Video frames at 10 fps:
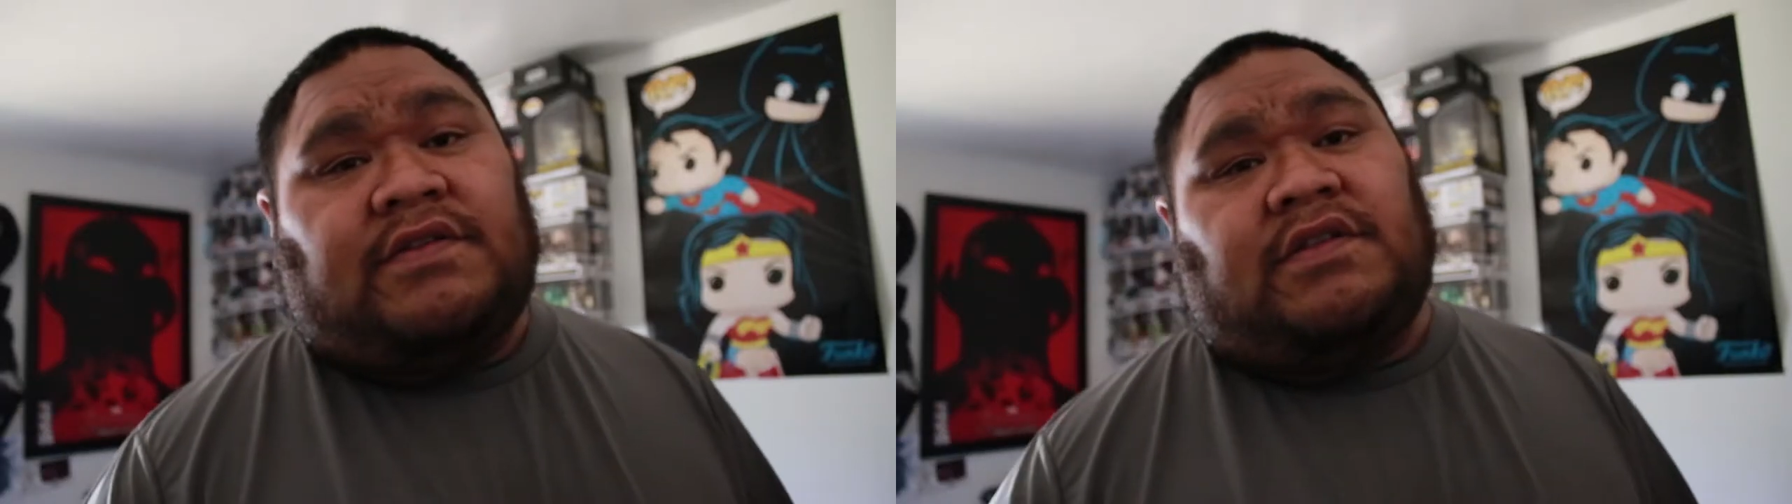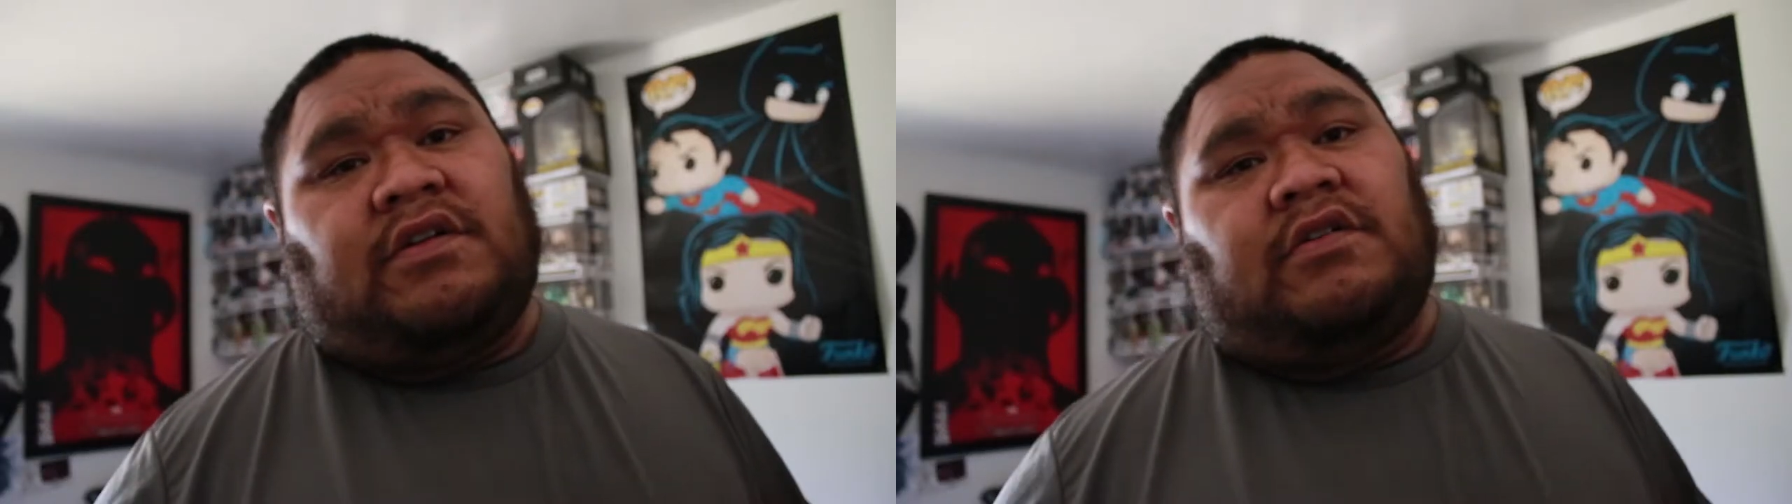
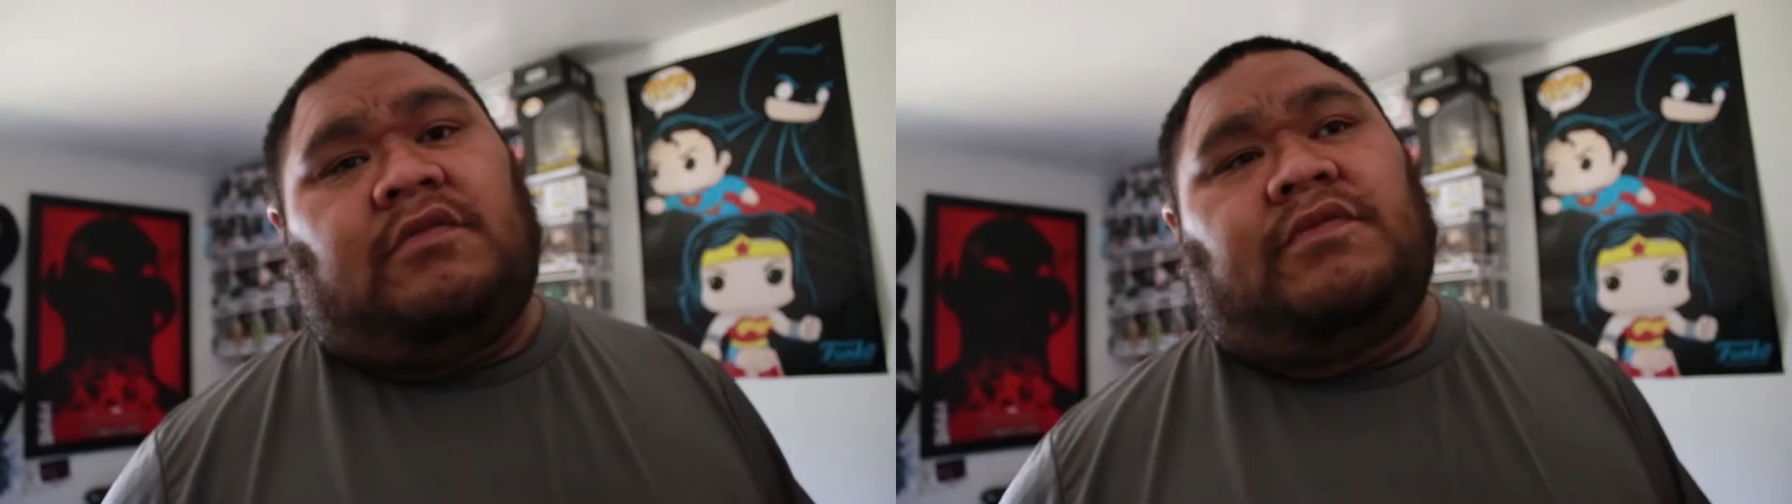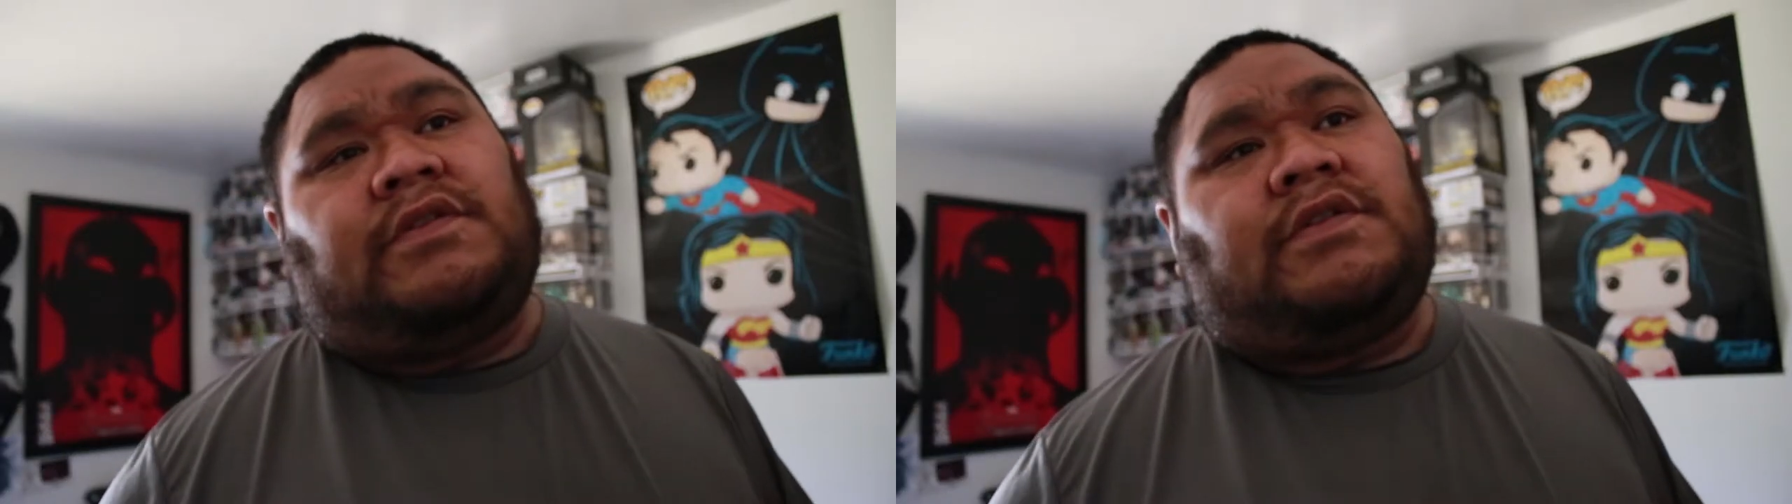
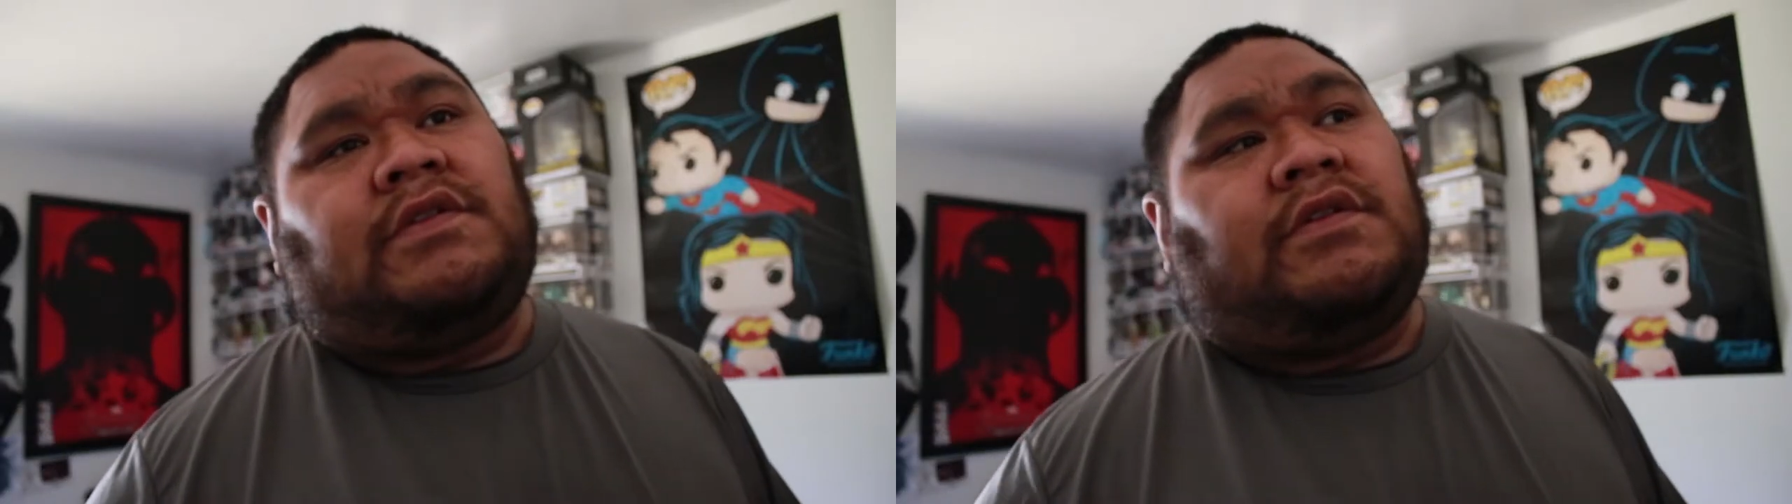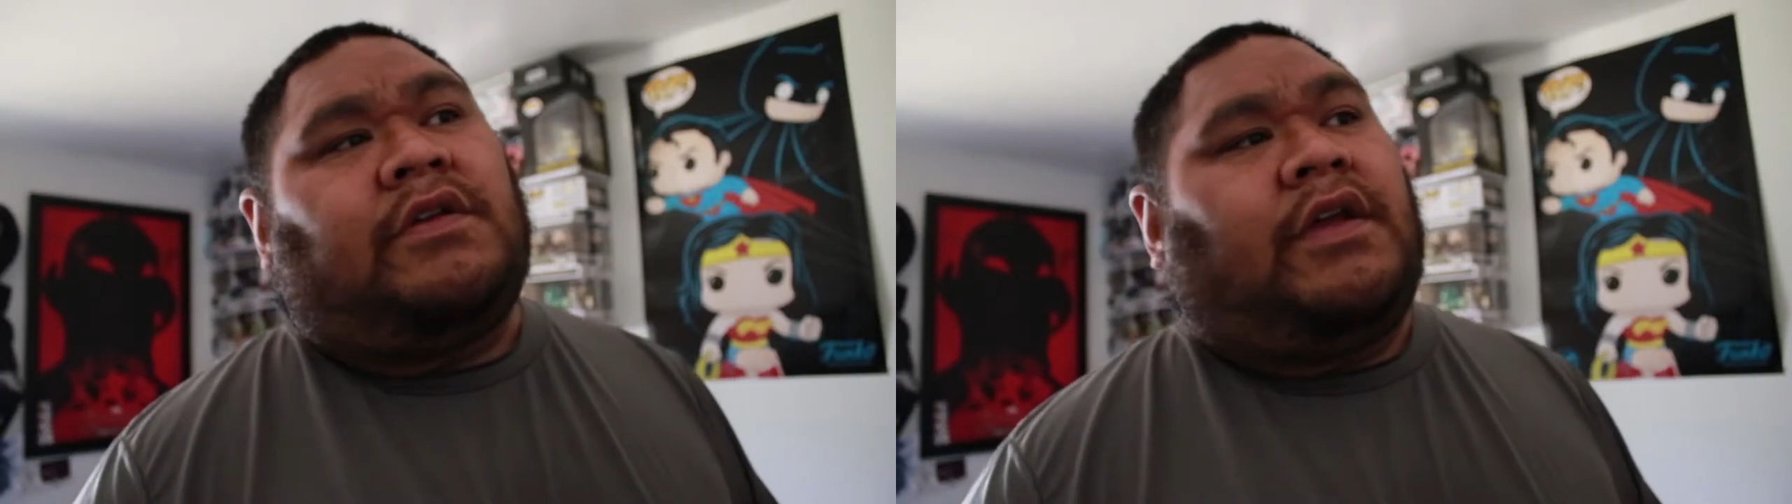
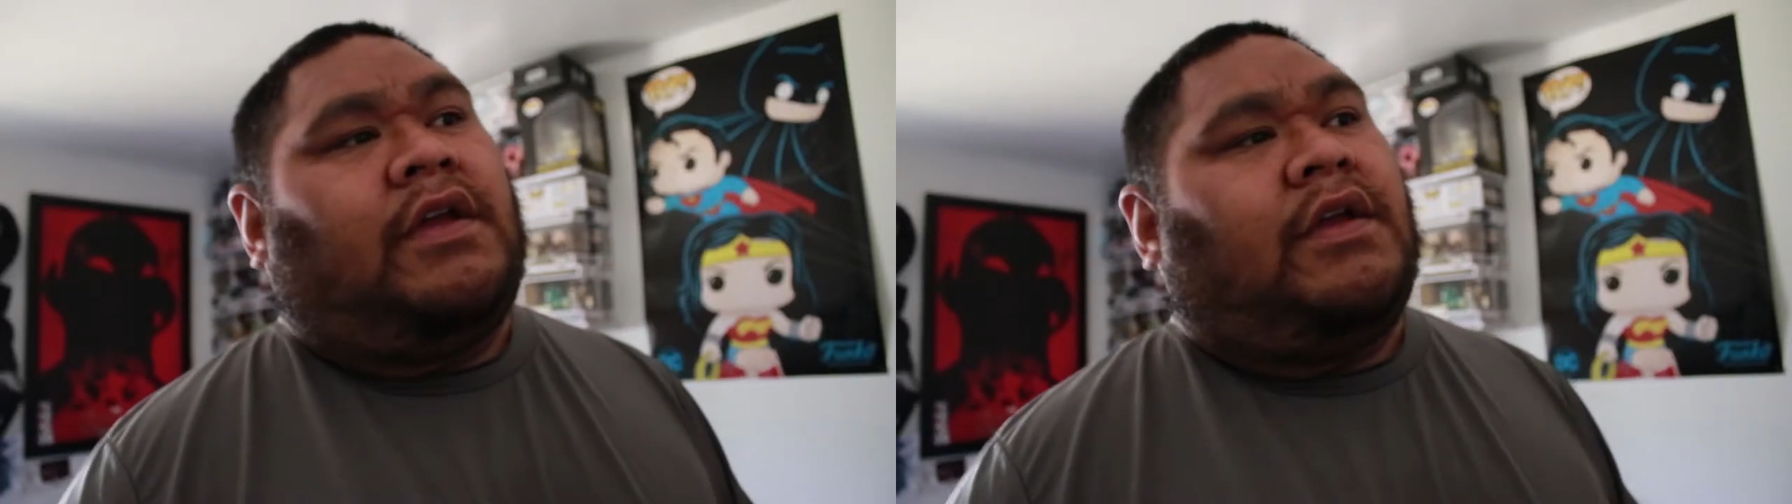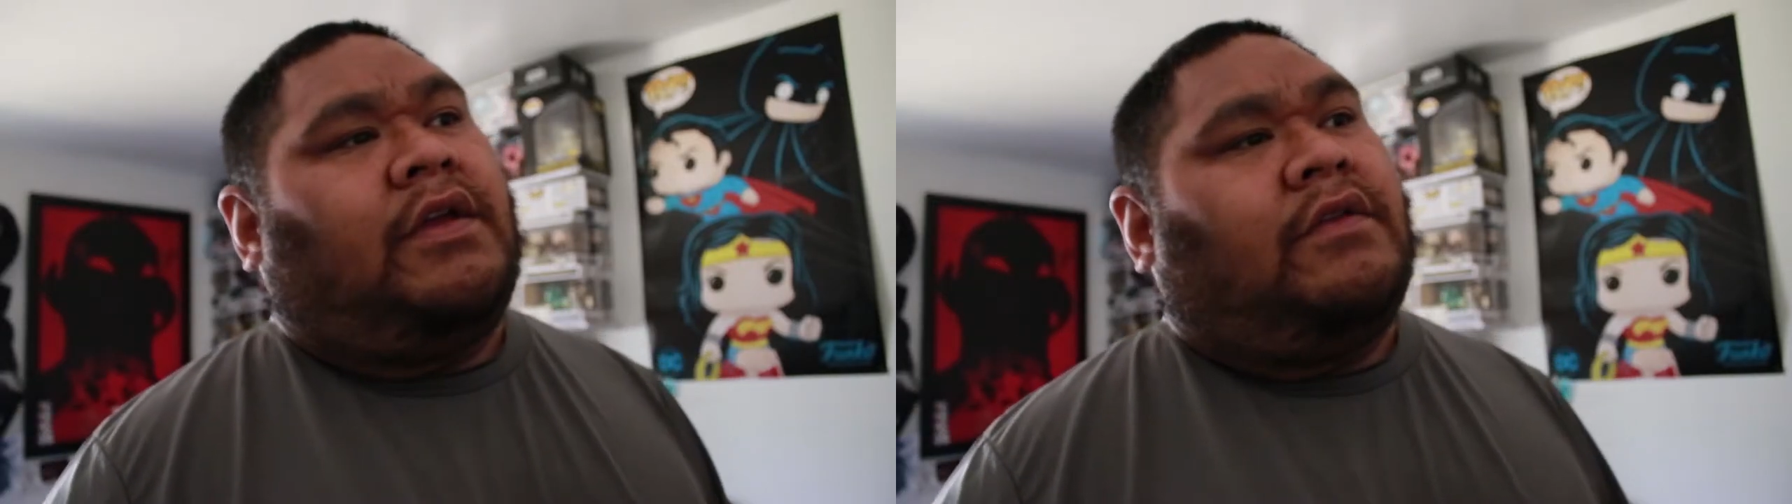subs,
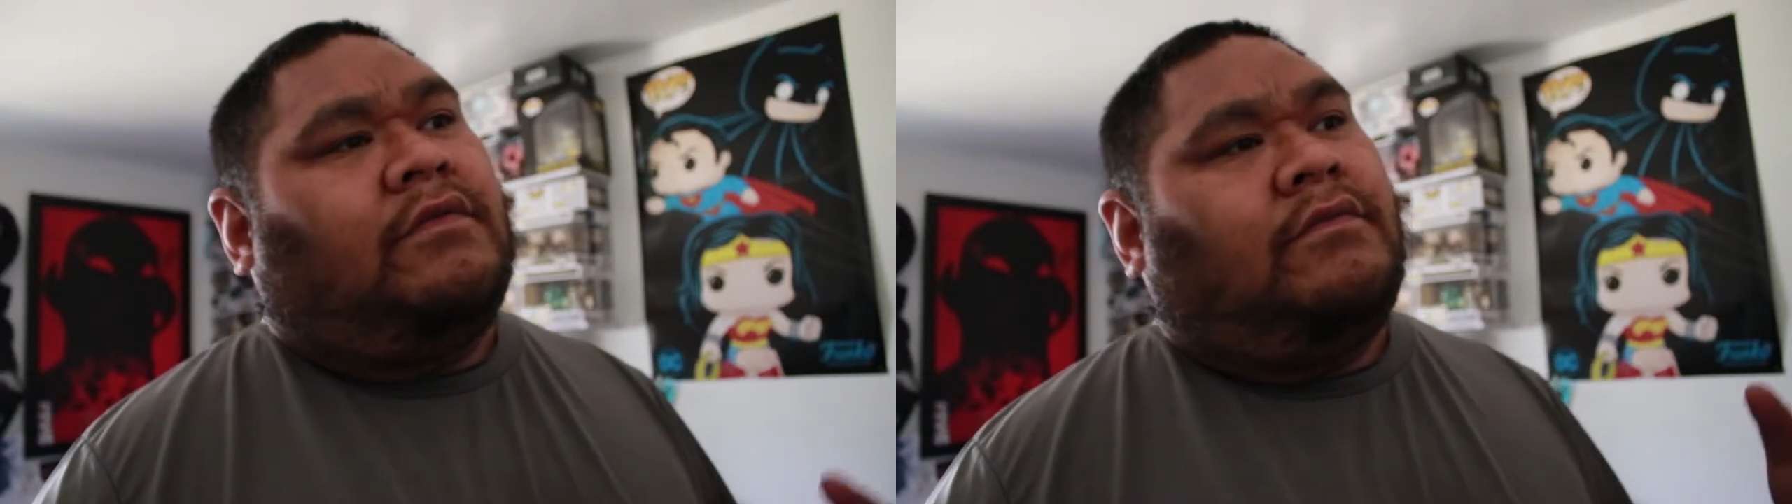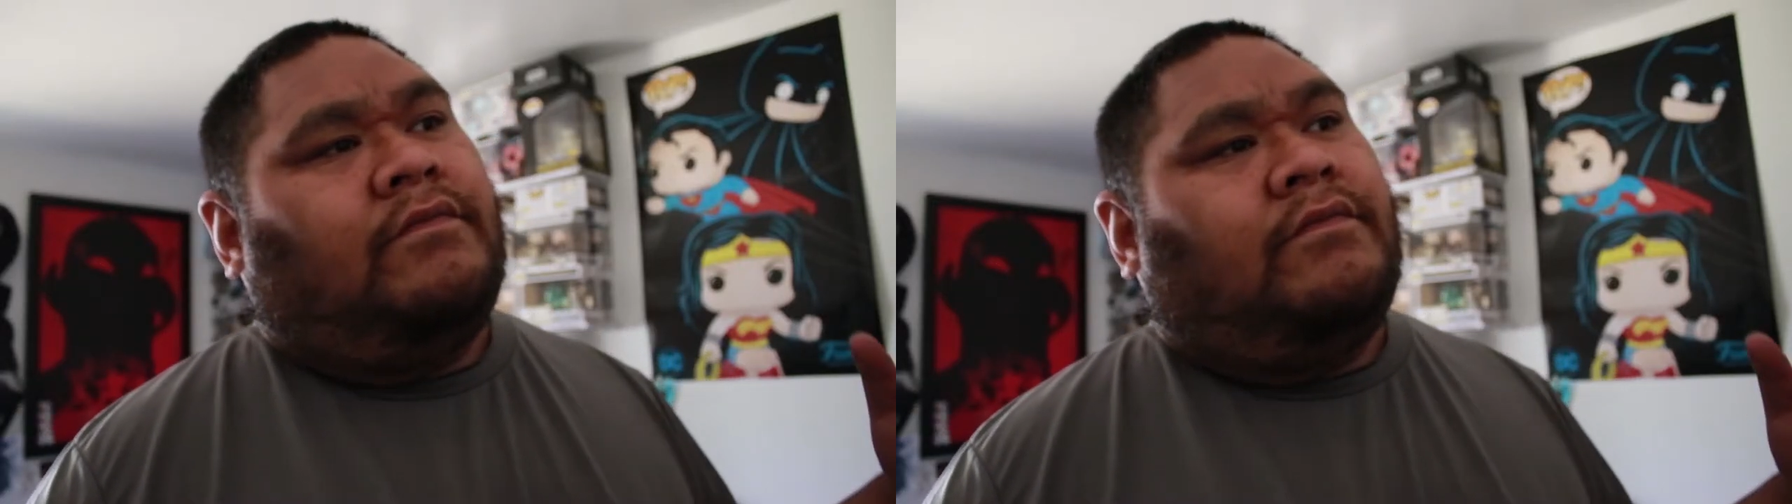and